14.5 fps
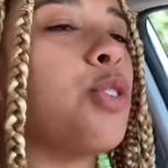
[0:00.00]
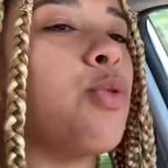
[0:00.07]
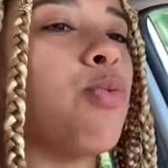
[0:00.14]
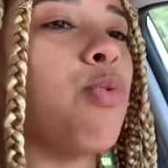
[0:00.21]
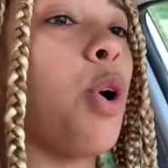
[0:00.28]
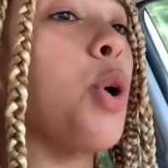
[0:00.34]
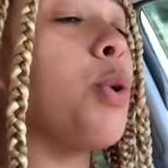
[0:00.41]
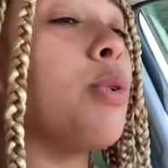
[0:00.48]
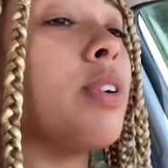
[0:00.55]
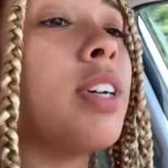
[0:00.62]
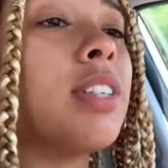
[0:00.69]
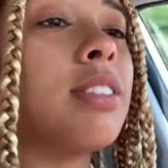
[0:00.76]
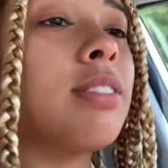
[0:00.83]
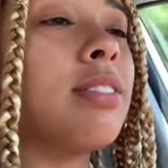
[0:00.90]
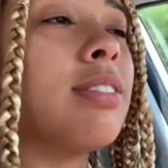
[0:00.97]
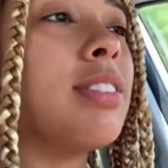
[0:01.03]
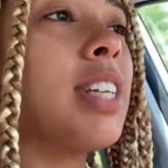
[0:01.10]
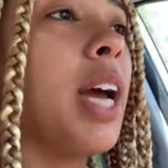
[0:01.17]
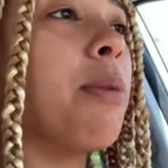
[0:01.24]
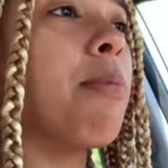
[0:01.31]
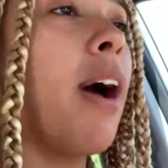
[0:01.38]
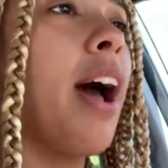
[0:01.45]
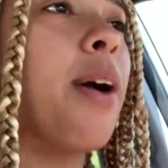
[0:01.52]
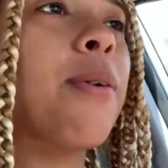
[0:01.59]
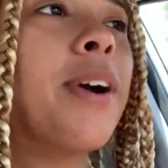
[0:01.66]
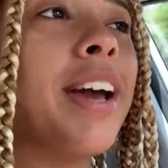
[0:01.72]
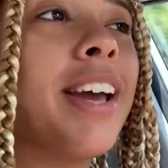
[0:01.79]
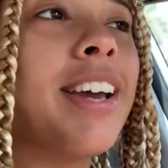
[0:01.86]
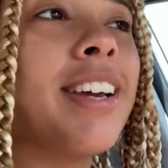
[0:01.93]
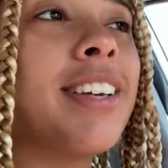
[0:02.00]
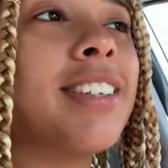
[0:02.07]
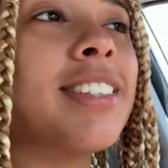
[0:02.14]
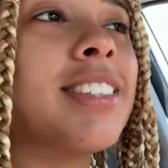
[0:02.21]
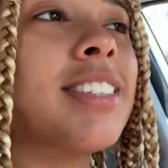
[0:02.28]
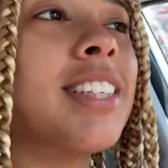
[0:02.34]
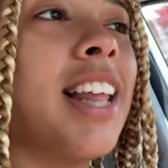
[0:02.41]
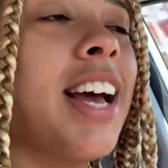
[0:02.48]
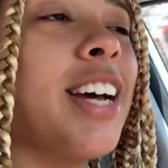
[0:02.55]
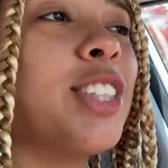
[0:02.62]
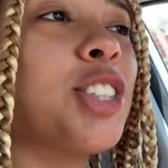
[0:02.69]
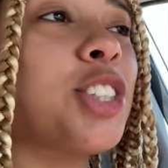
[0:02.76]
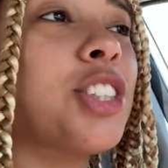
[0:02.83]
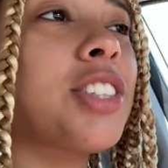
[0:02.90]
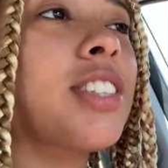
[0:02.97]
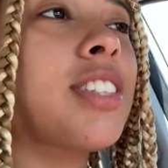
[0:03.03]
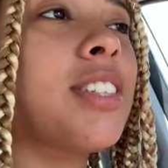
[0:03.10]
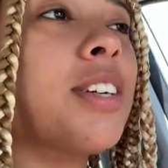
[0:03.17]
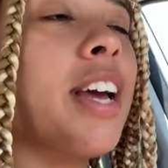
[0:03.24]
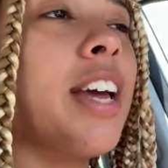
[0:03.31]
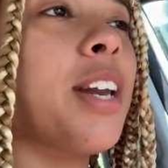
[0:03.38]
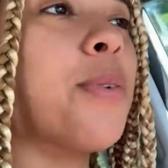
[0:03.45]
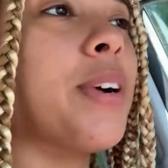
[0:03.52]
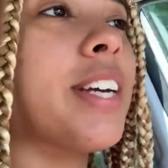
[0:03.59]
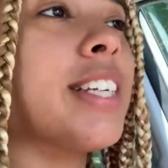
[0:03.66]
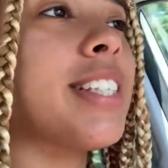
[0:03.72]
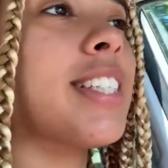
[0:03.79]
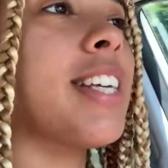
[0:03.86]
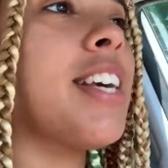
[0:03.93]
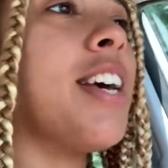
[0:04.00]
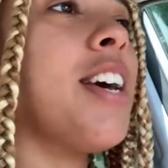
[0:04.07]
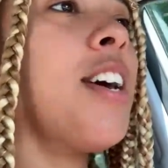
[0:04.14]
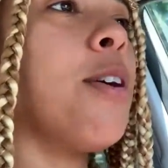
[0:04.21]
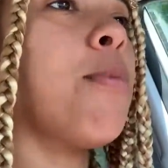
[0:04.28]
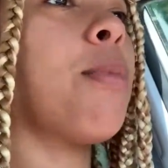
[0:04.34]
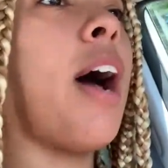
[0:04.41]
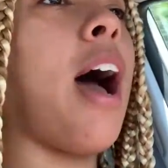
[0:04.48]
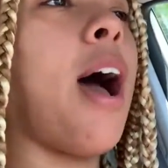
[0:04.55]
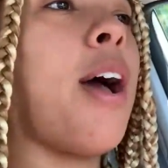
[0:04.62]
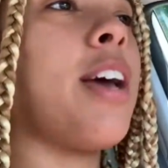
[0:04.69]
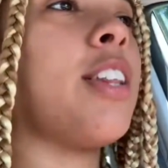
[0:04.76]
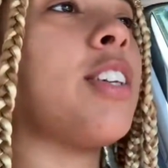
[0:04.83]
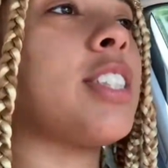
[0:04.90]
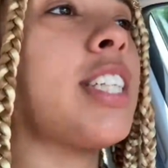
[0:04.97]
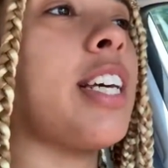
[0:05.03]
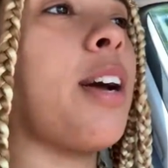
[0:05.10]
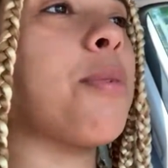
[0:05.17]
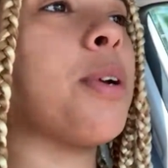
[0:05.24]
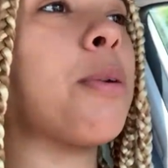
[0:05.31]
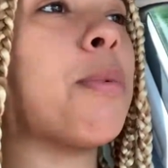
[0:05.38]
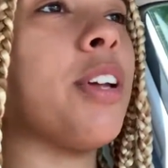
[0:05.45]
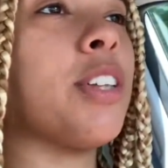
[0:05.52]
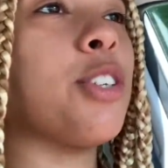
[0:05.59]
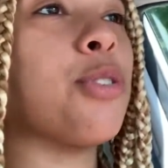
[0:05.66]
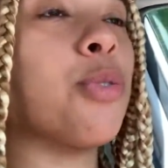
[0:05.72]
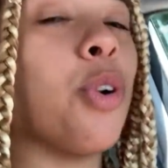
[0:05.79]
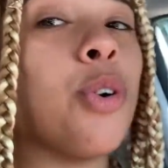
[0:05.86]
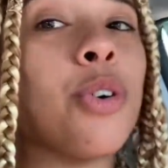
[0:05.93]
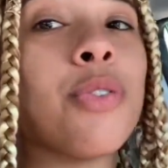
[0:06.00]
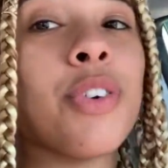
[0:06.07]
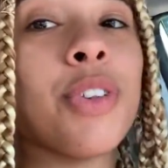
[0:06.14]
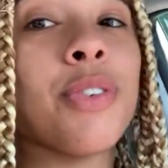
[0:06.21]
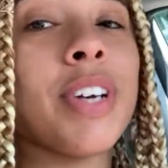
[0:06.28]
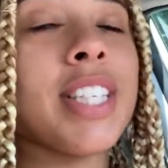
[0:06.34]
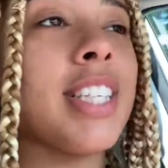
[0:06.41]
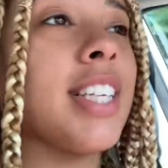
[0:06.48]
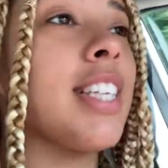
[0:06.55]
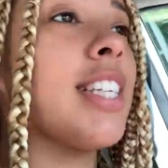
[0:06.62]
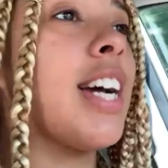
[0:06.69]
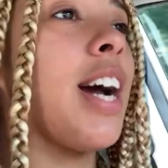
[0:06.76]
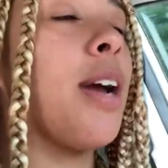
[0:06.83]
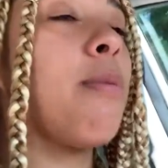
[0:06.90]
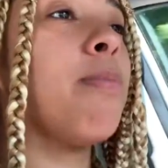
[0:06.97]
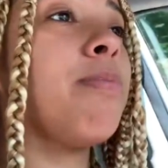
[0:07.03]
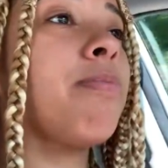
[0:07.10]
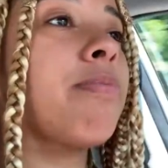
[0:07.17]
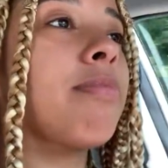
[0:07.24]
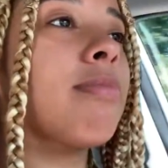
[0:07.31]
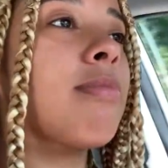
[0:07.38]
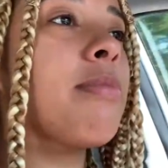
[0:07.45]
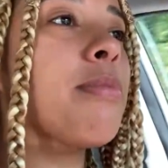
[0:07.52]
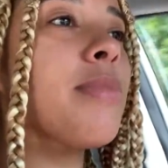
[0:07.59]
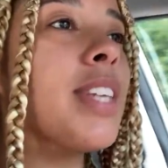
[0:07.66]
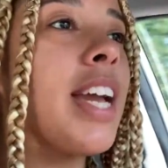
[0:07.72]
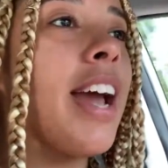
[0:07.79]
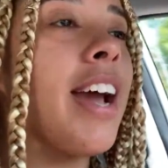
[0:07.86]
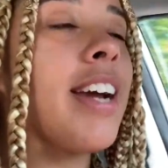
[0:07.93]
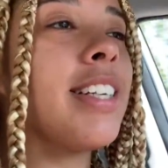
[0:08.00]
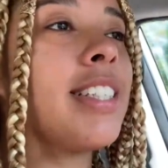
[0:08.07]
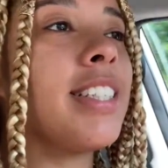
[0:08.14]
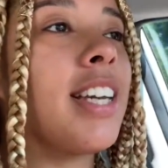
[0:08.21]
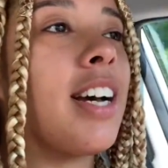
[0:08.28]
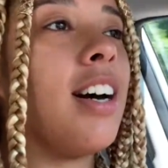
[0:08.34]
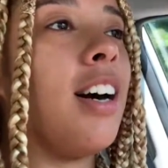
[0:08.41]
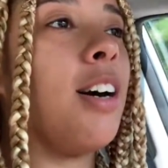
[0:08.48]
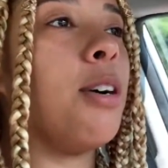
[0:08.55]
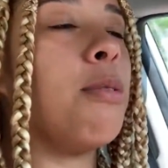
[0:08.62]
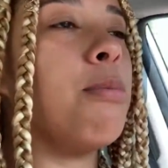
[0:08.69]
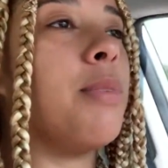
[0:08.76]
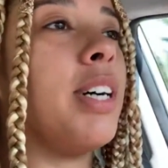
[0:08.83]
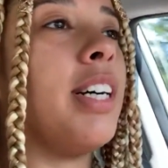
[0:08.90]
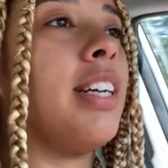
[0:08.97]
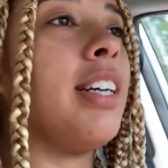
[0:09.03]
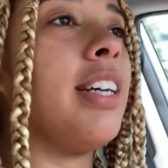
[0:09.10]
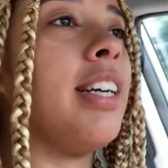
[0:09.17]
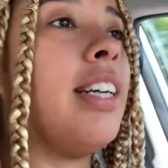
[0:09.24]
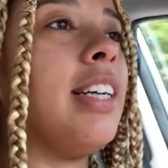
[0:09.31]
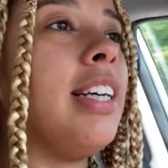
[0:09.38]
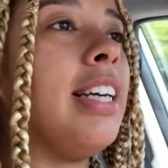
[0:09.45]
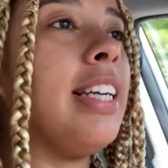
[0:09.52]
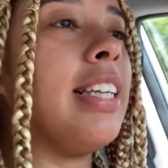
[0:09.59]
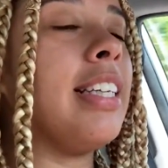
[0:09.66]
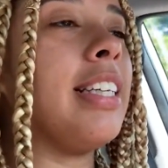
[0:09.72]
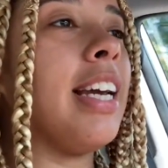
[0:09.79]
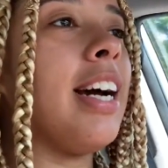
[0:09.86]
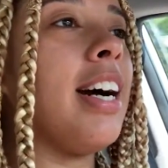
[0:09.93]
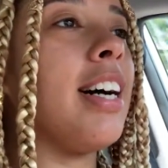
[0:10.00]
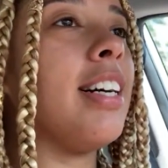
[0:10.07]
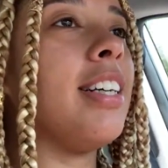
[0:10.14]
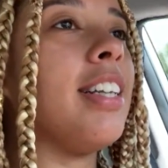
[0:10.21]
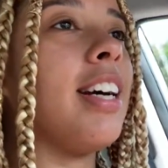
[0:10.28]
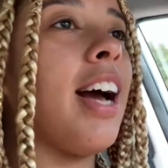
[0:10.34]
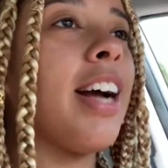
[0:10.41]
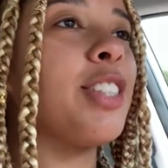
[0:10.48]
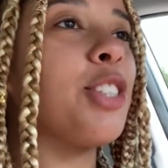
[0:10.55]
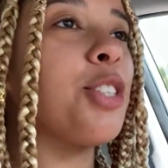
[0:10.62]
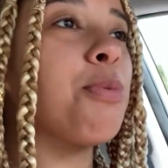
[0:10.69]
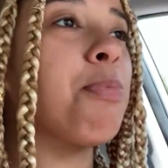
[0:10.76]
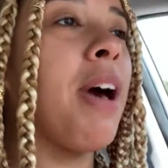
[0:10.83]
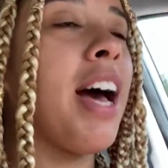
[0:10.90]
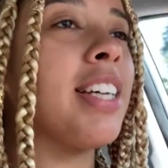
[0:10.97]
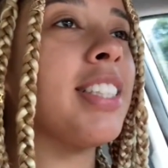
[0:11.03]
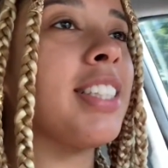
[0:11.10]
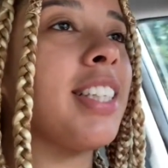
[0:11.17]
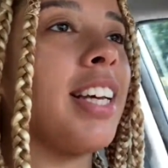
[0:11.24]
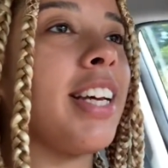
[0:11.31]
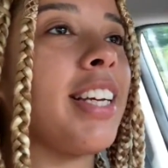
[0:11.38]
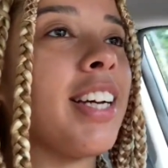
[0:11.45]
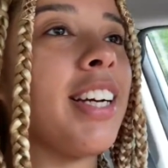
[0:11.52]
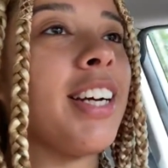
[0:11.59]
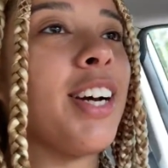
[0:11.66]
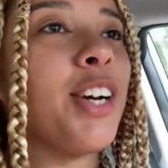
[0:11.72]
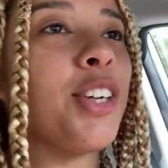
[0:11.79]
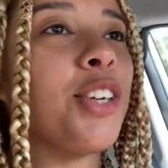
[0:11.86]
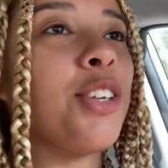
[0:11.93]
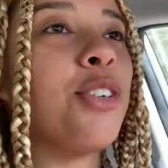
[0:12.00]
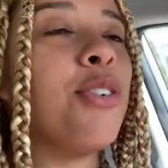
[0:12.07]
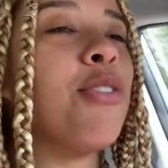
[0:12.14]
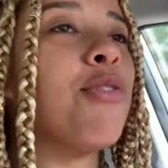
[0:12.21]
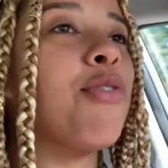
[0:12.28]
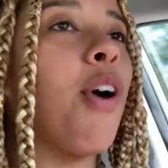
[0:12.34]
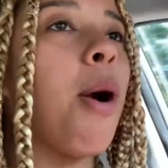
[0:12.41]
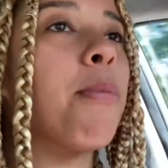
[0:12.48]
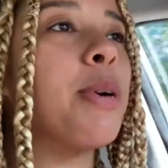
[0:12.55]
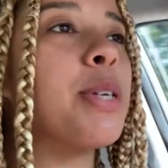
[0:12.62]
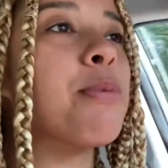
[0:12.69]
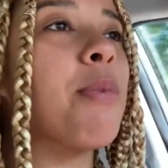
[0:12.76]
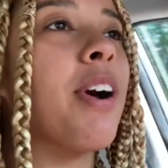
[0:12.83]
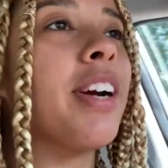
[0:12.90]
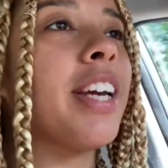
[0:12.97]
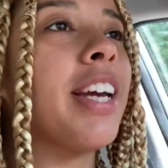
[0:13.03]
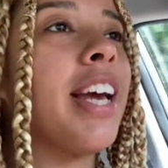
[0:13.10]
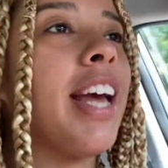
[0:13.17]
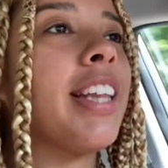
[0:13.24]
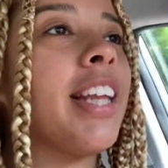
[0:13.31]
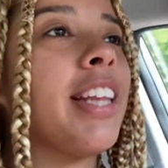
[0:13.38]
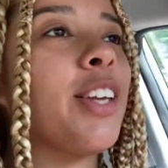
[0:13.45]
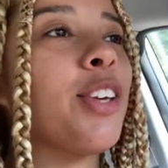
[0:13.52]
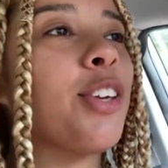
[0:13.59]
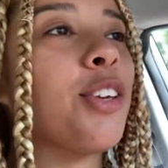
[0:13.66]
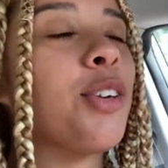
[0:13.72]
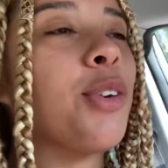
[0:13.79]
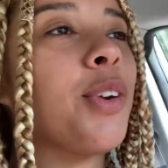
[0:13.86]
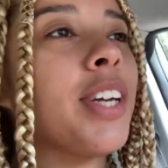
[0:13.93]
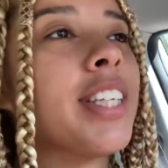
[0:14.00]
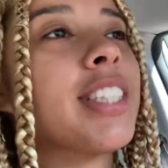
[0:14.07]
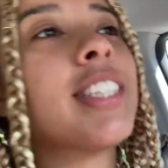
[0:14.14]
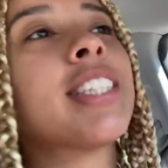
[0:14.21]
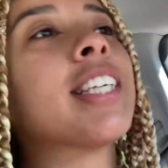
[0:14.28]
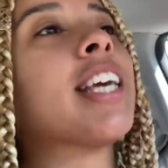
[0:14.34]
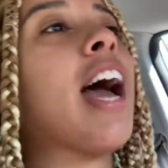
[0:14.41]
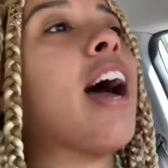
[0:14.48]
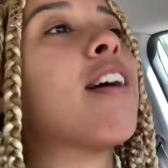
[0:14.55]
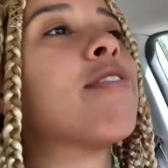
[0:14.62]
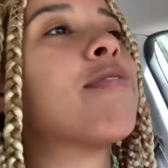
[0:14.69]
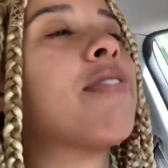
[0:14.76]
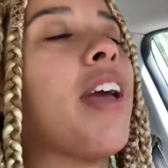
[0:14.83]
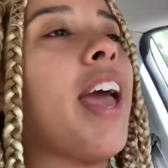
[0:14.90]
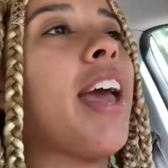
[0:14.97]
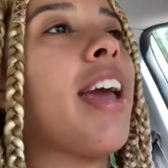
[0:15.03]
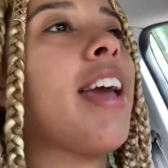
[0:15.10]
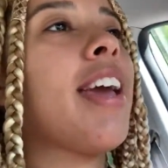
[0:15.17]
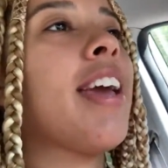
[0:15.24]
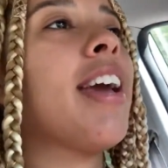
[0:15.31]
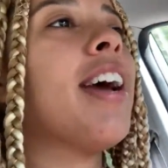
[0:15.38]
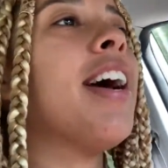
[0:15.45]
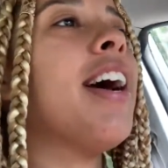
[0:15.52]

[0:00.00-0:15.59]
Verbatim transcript: road type highway slash, anyways. But I, it looks like I'm going to be on this road for the rest of the time. And um, yeah, I just passed like a cute farmer's market and then the cutest cafe,